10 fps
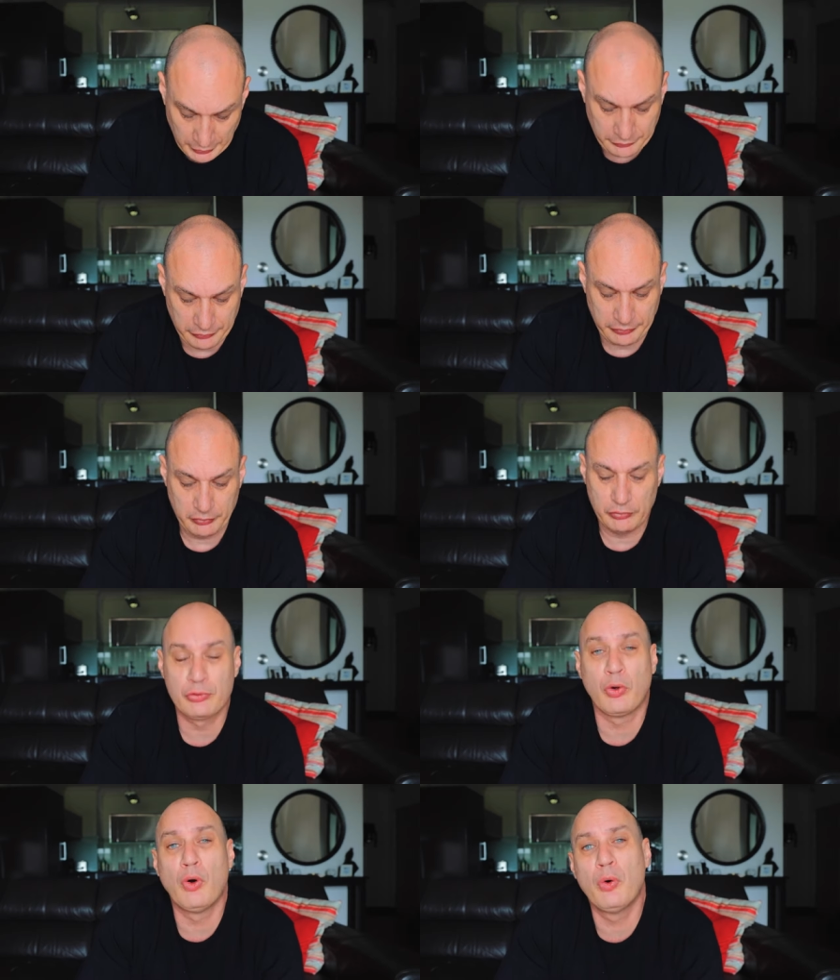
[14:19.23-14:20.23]
let's
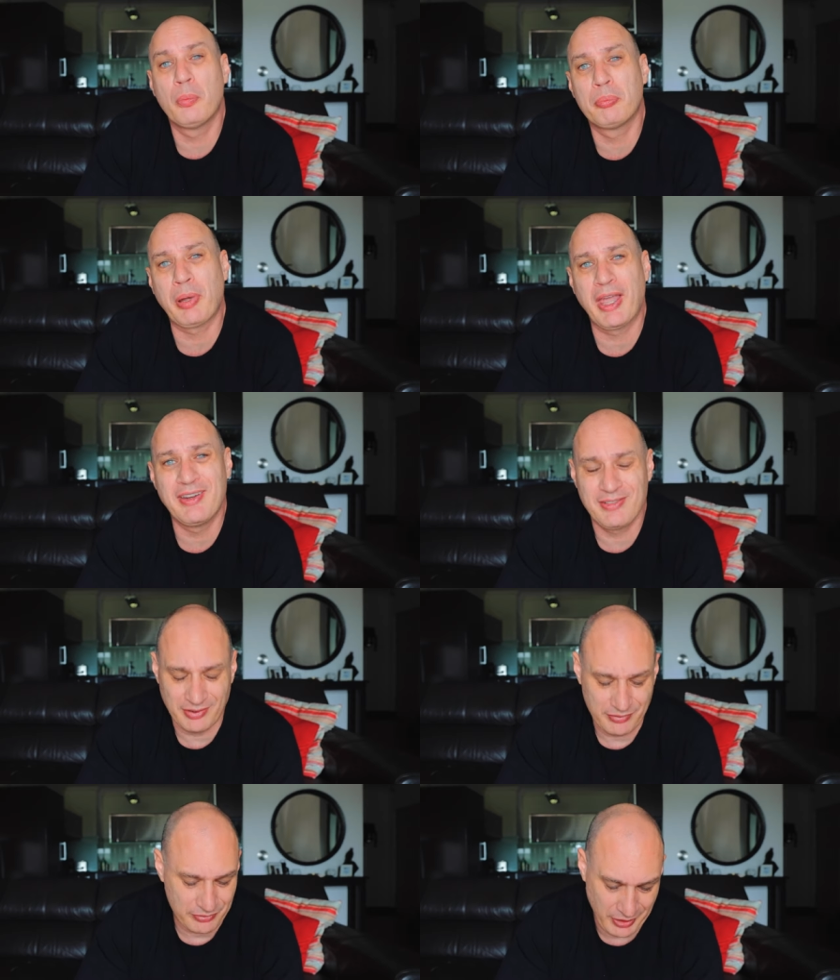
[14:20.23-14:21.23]
draw,
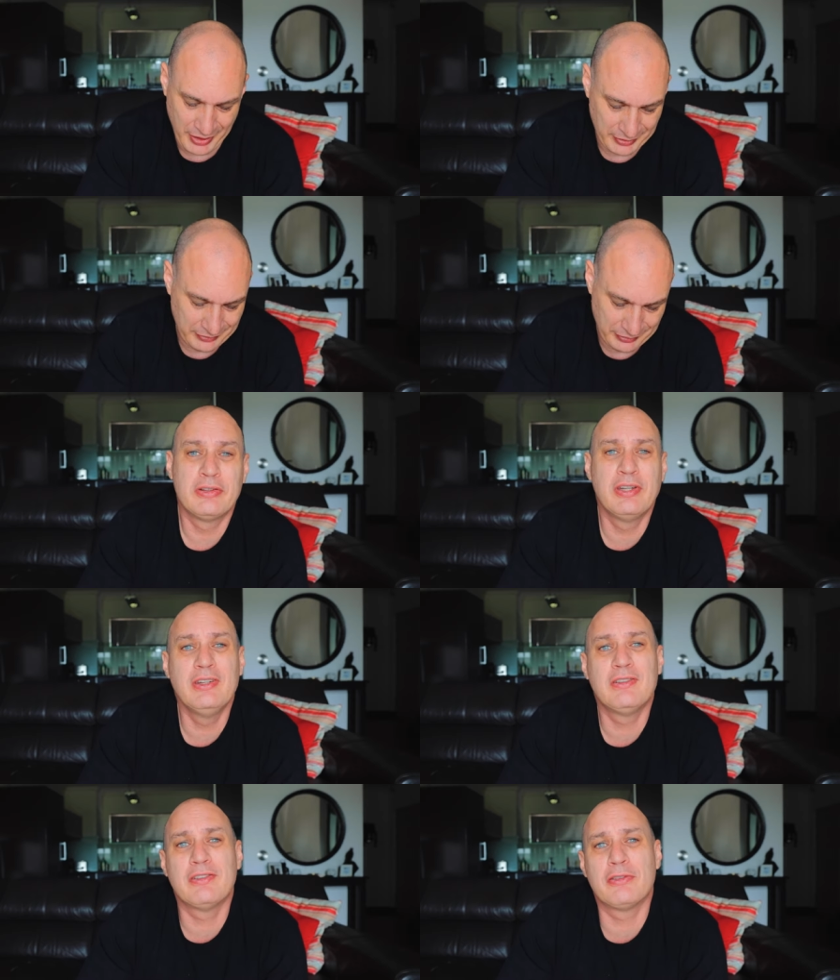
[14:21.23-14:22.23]
paint, write,
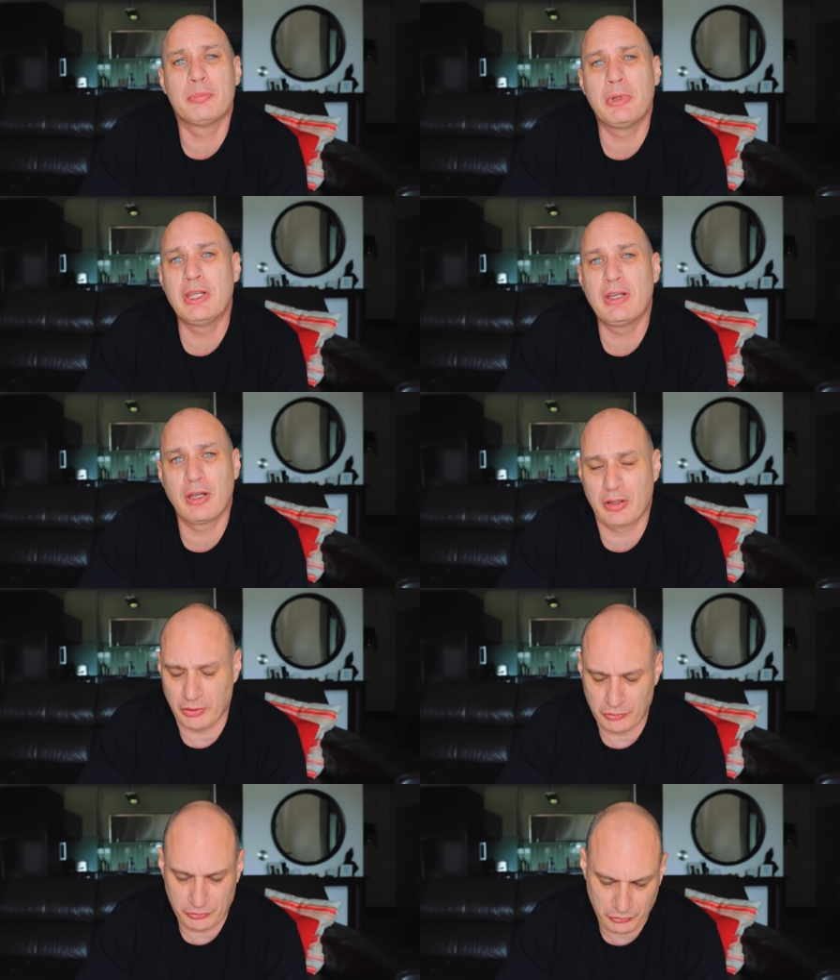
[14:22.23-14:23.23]
teach, speak,
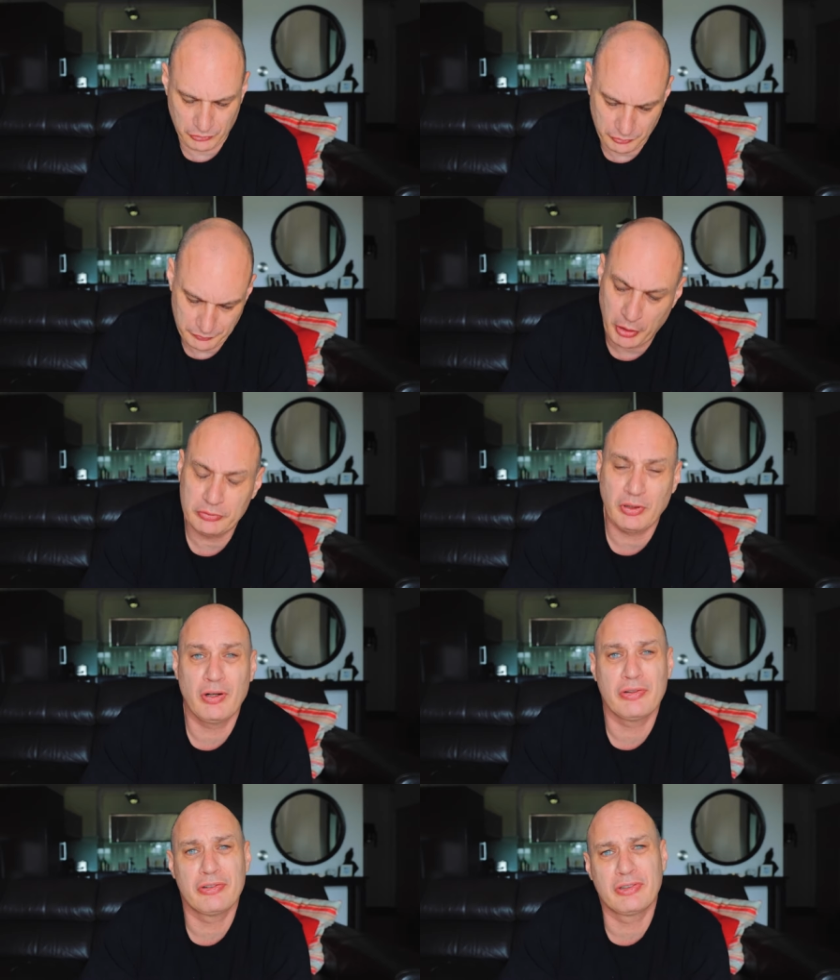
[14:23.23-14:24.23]
coach,
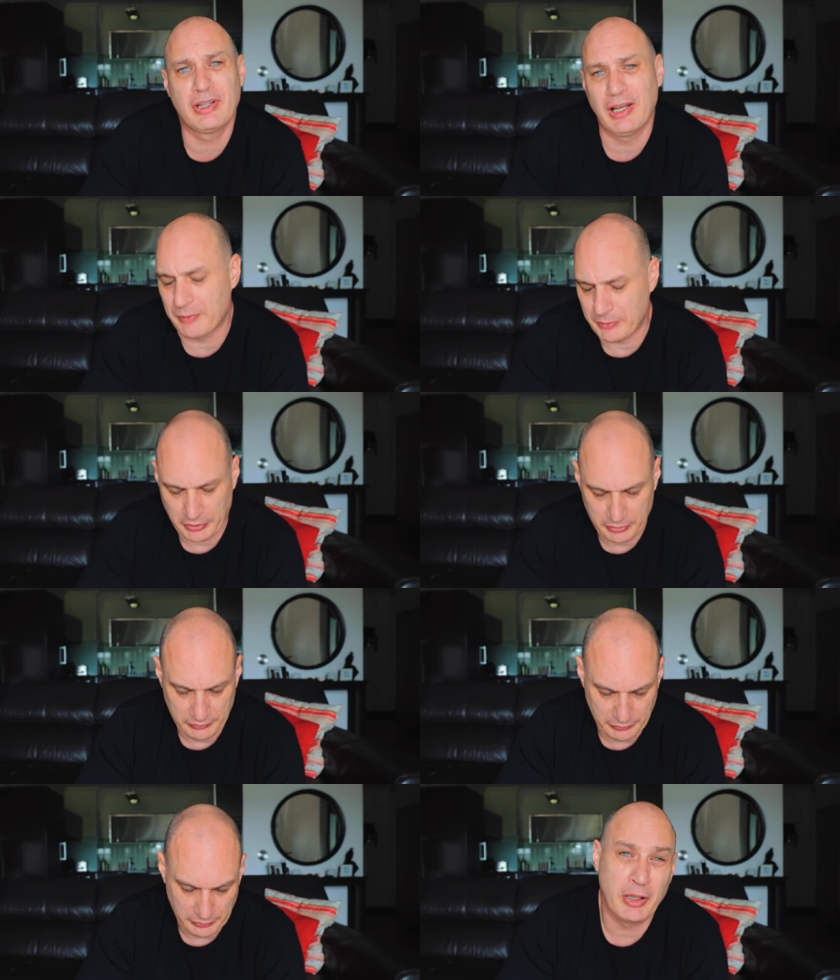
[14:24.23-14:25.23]
podcast,
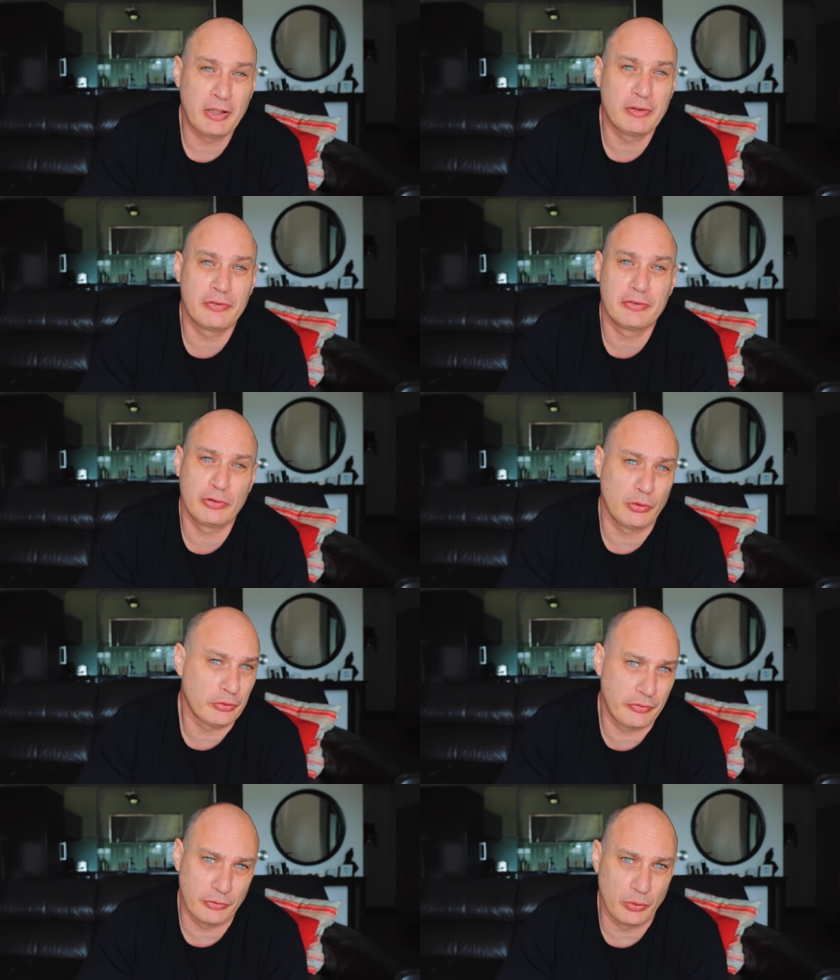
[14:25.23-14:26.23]
collaborate, make
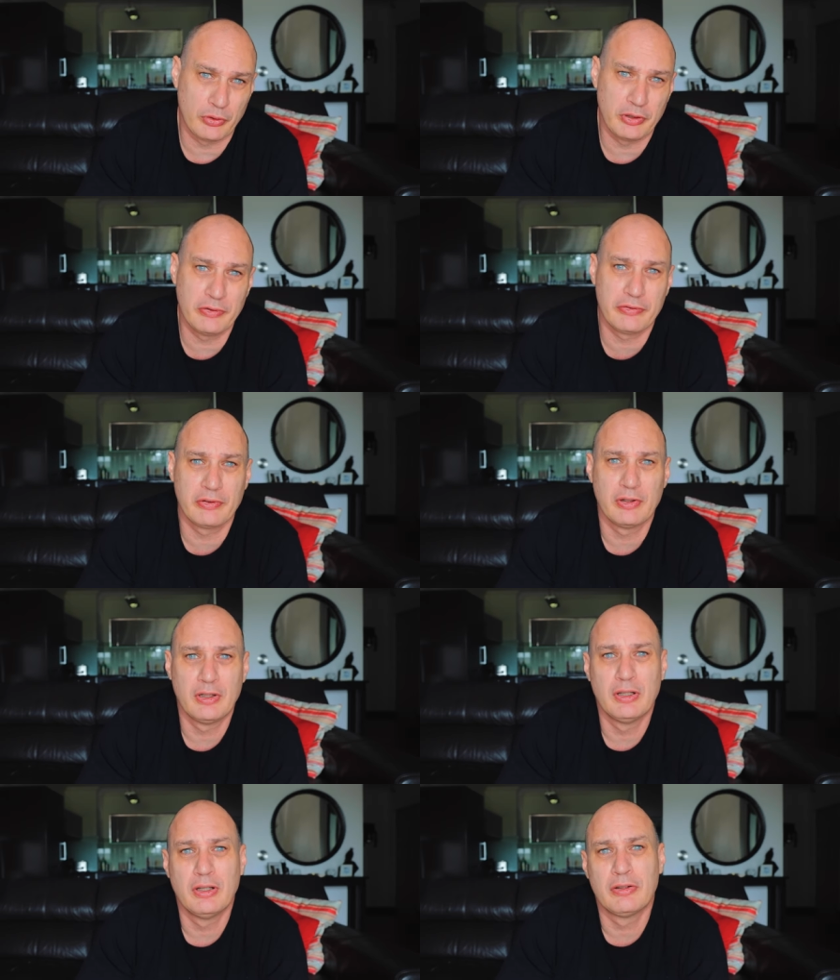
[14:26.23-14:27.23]
short stories,